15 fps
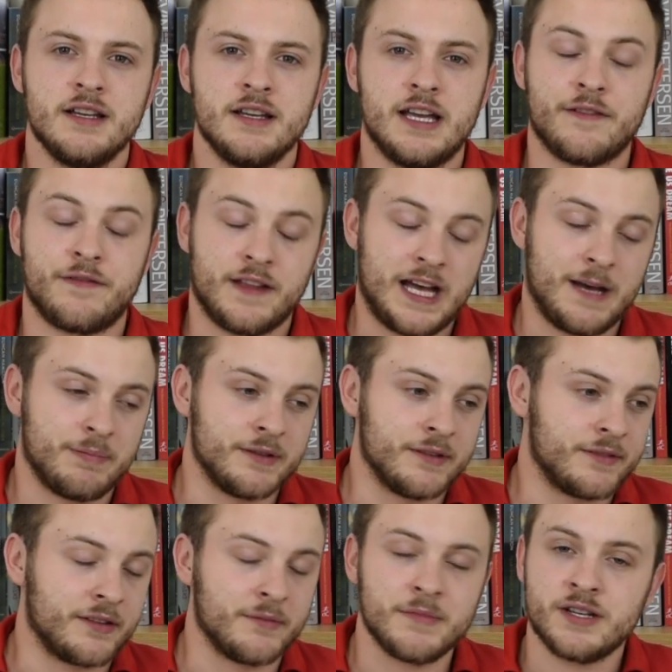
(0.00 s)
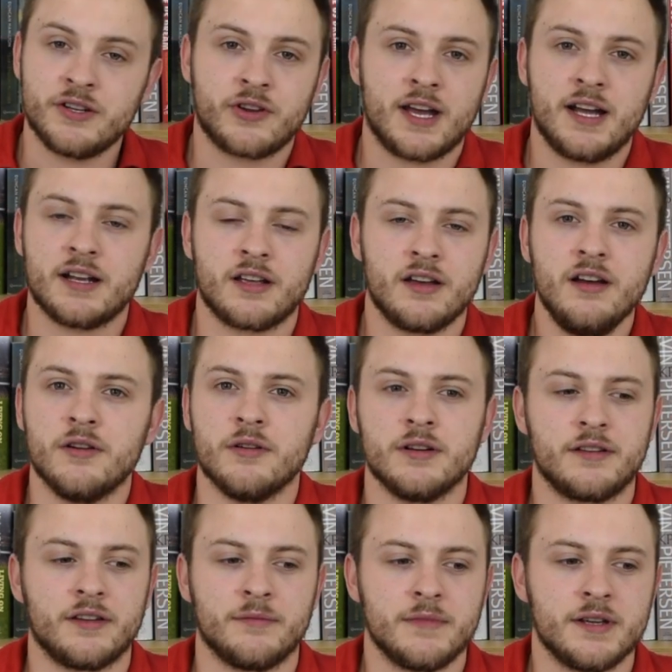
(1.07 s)
if that happens, doesn't mean you can't go.
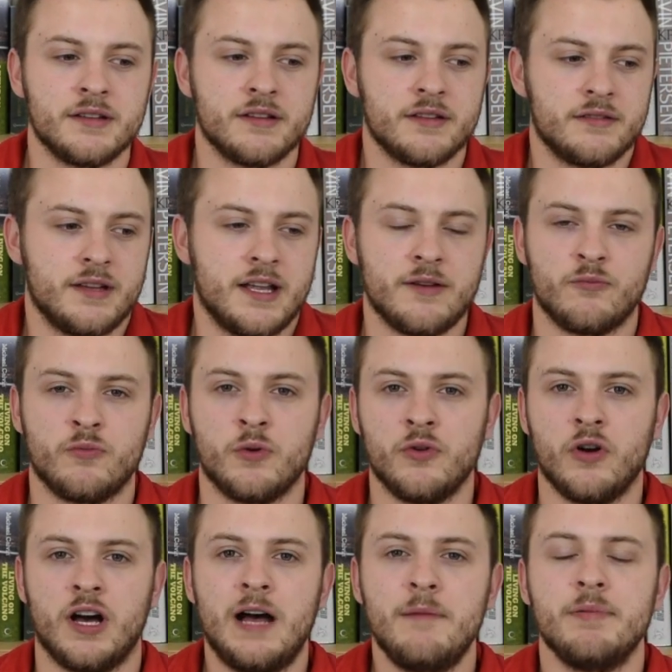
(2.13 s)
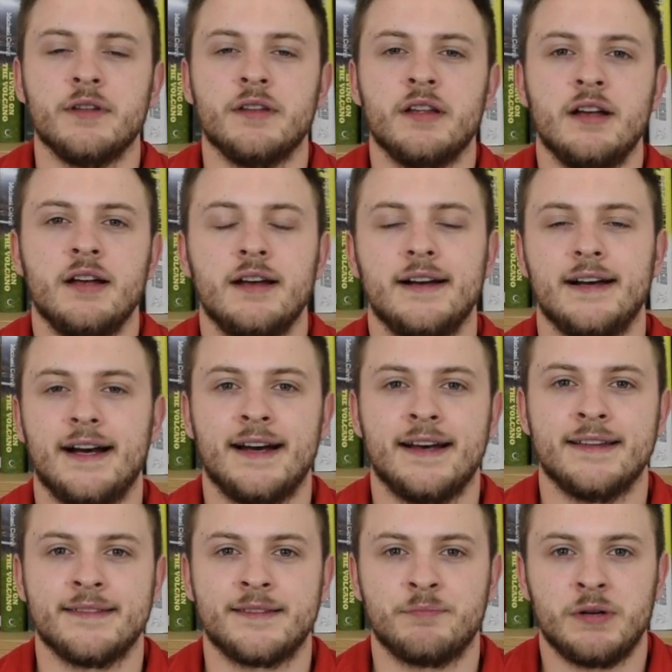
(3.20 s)
It doesn't mean that it will not happen.
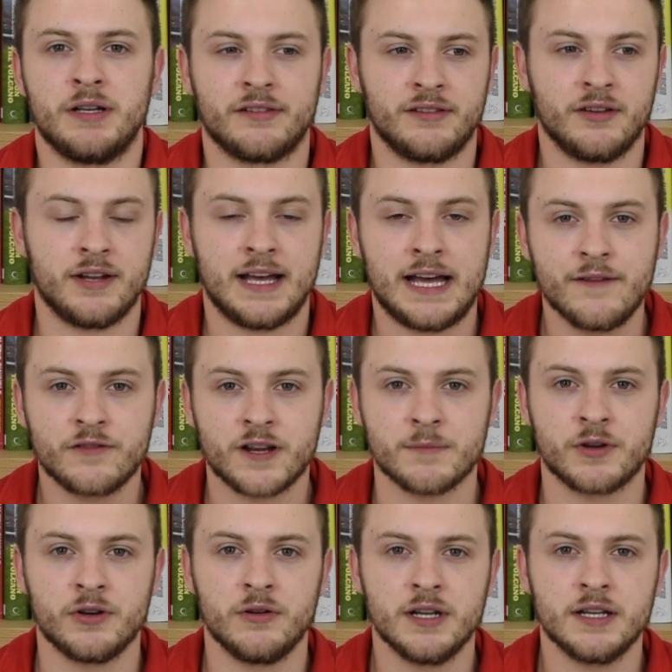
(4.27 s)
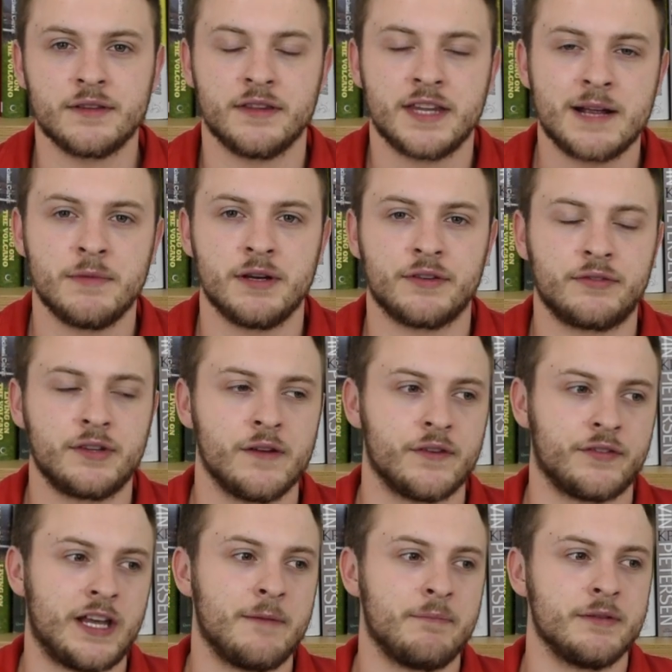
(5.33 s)
And Barcelona have come calling. The Neymar stuff
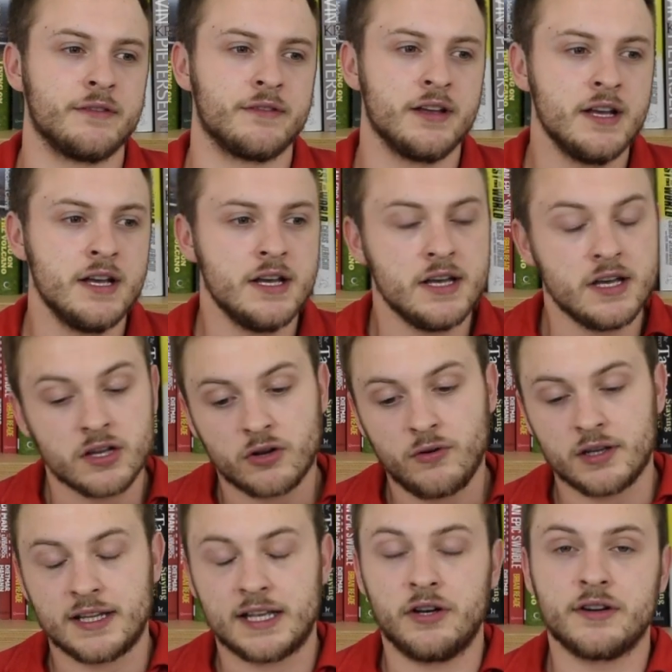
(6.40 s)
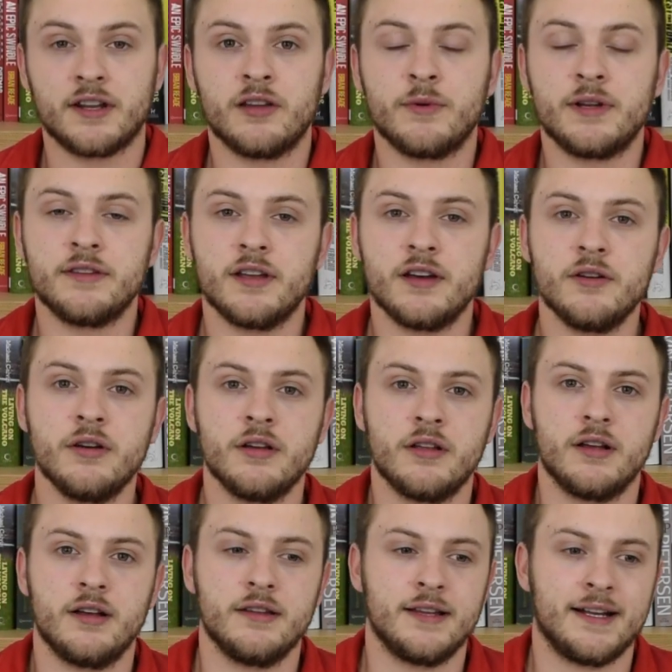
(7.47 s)
has happened quite late on in the window.
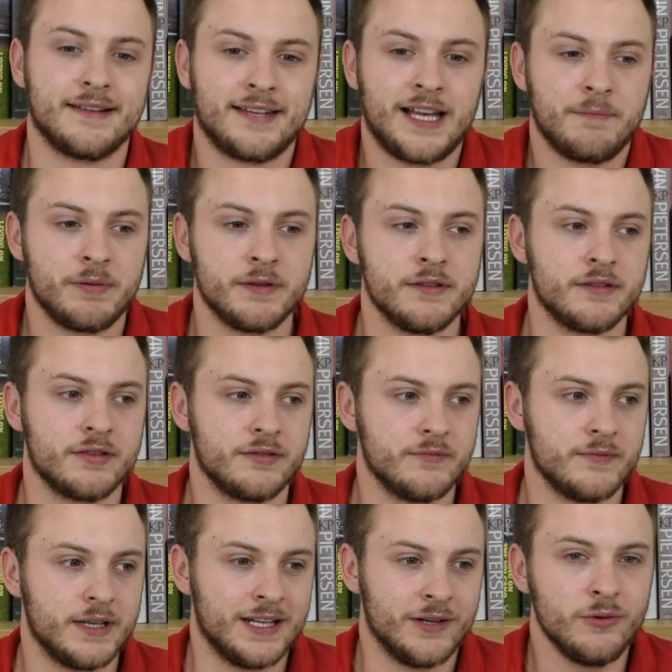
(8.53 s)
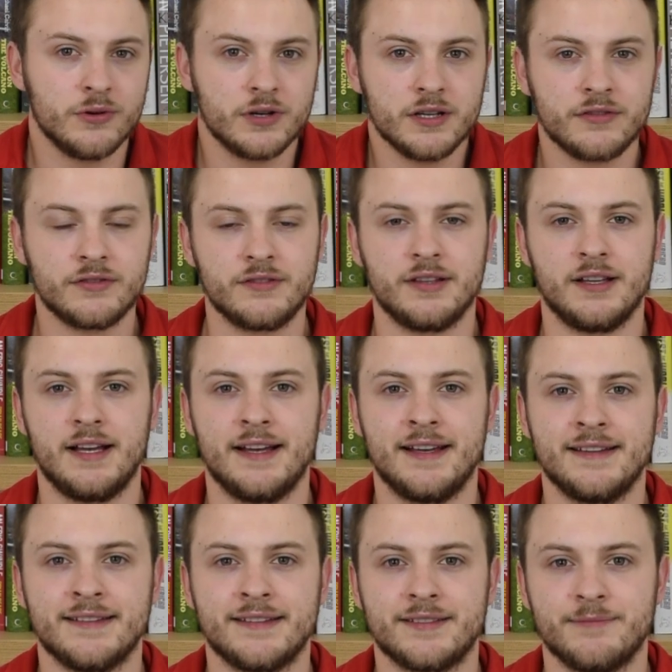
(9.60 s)
That's happened in August,
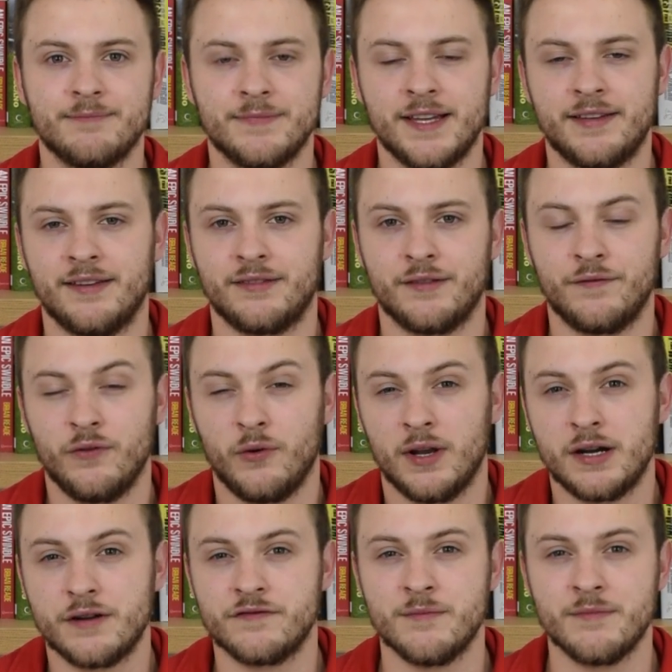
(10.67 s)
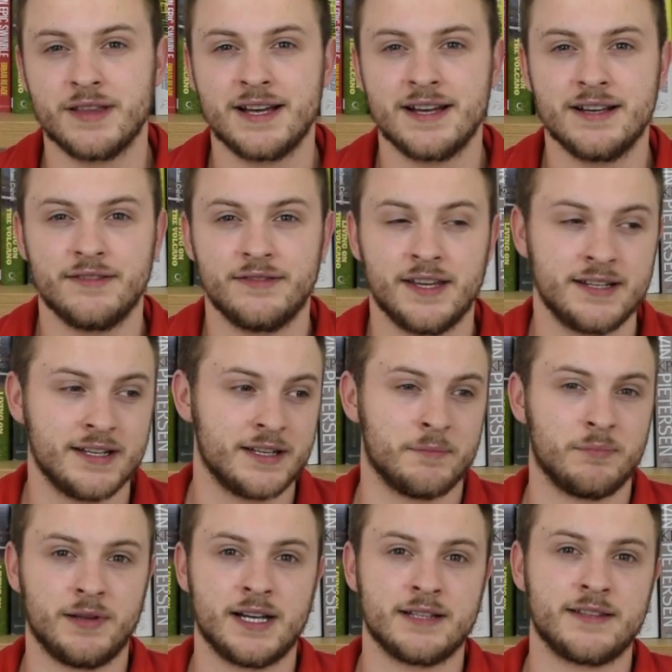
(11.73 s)
and this is the fallout from that. They need a
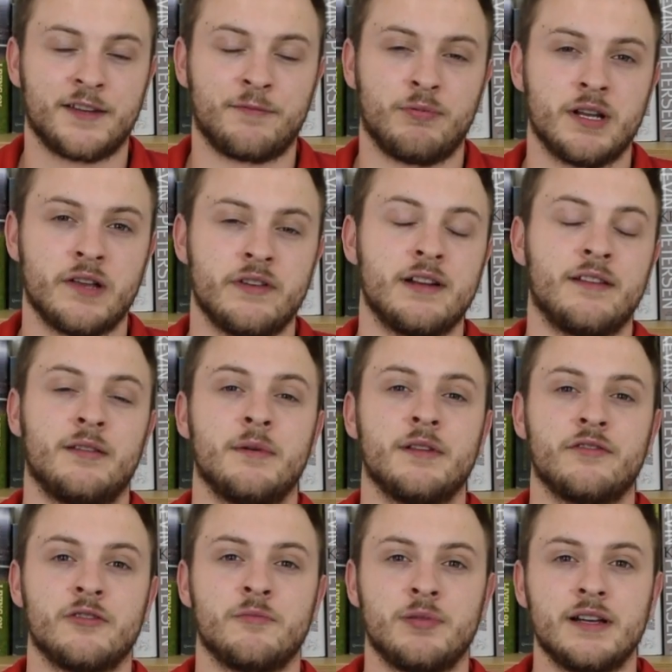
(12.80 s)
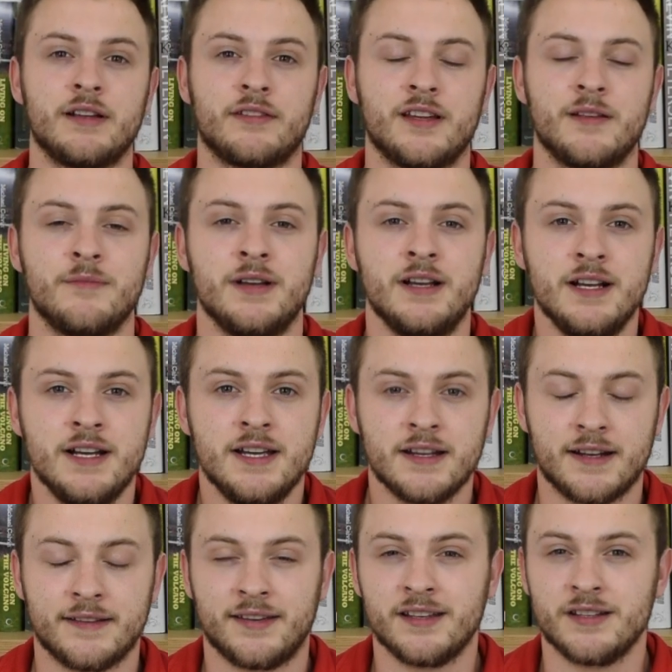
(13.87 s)
player desperately, they need someone to replace him.
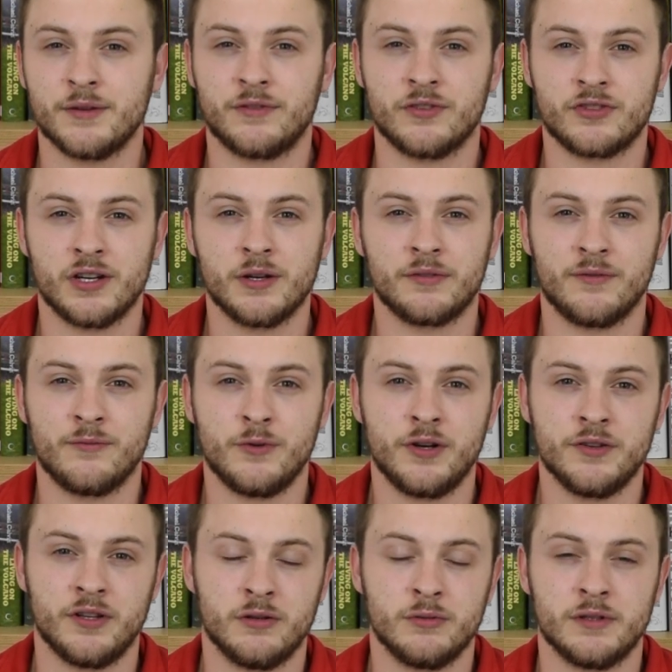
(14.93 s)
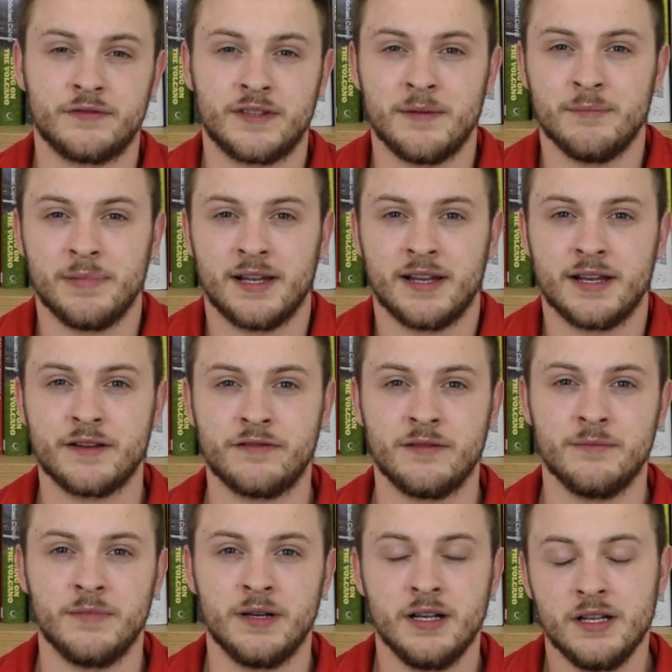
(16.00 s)
Coutinho's the chosen one, along with Dembele
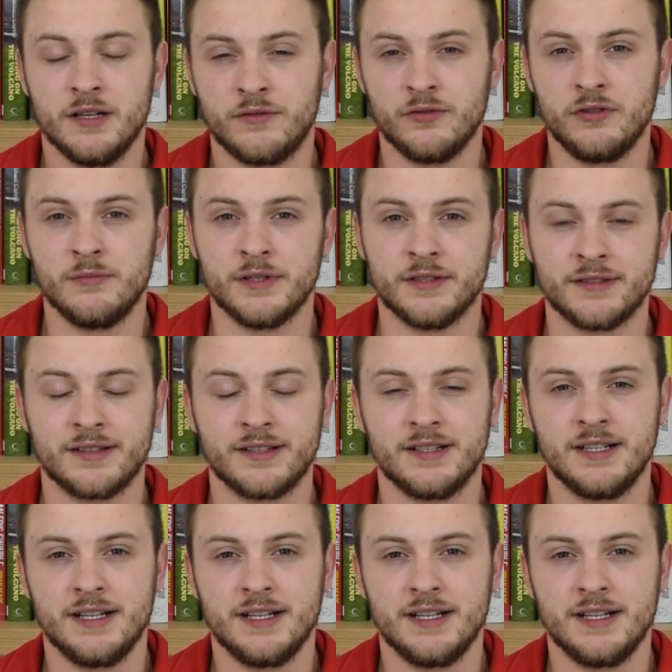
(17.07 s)
from Dortmund.